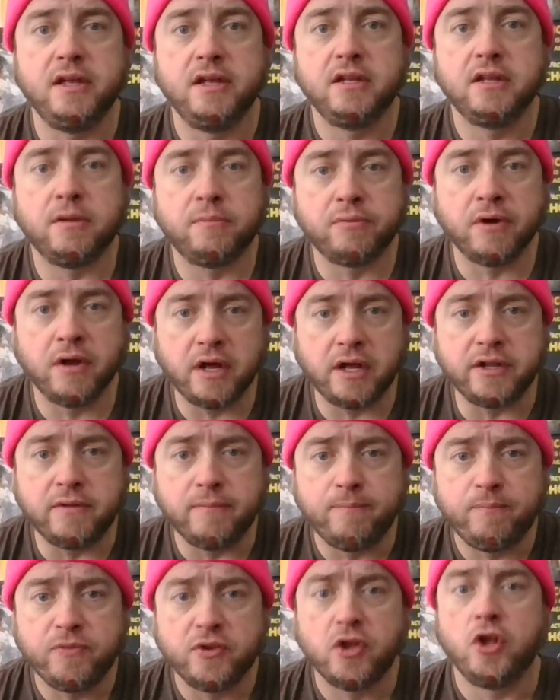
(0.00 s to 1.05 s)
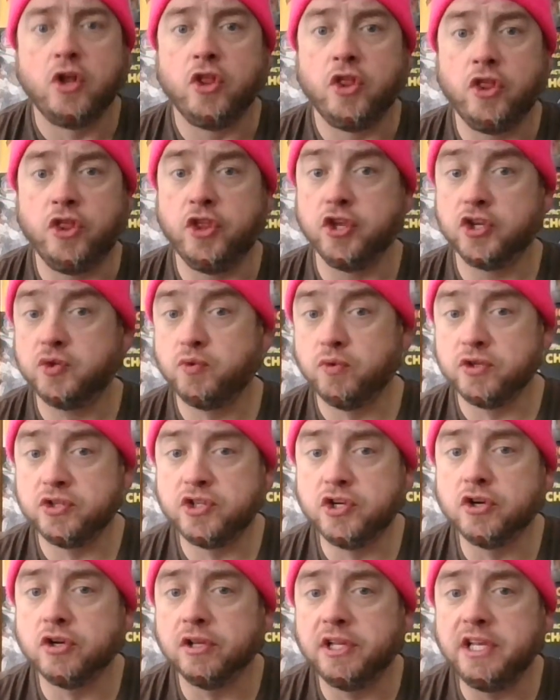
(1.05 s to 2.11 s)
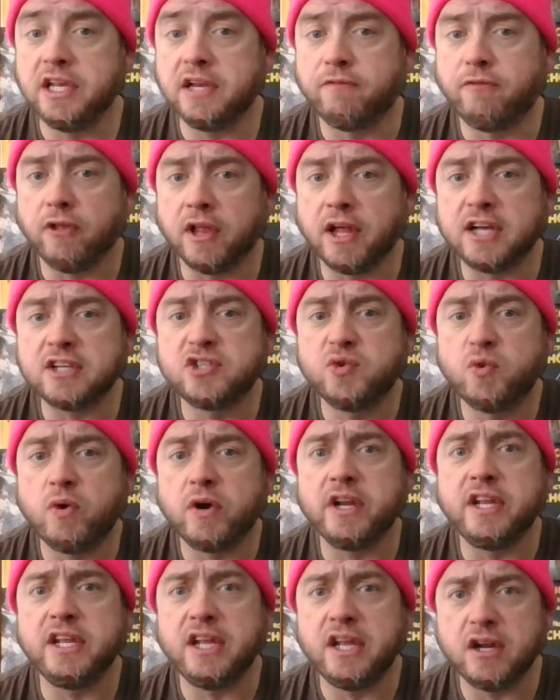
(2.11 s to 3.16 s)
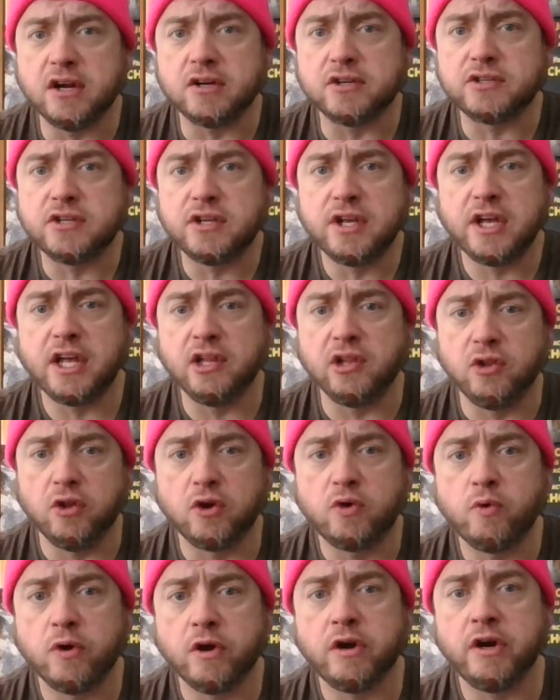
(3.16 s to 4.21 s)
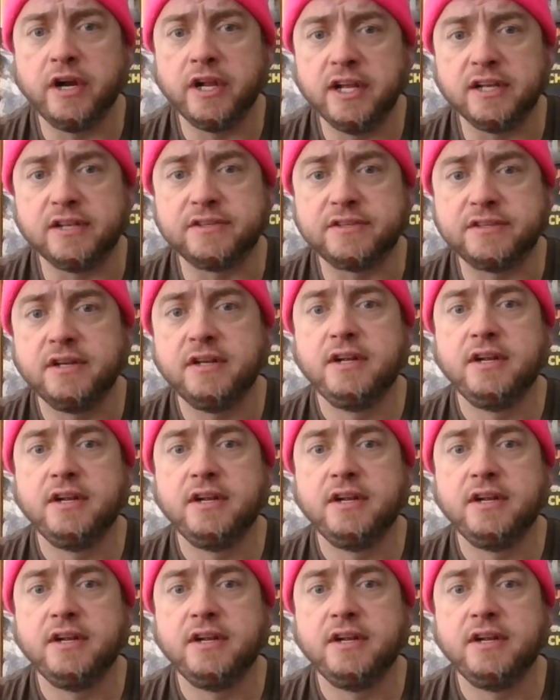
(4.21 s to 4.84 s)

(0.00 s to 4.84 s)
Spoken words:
LeBron, this was your league for the last 20 years, and look where it is.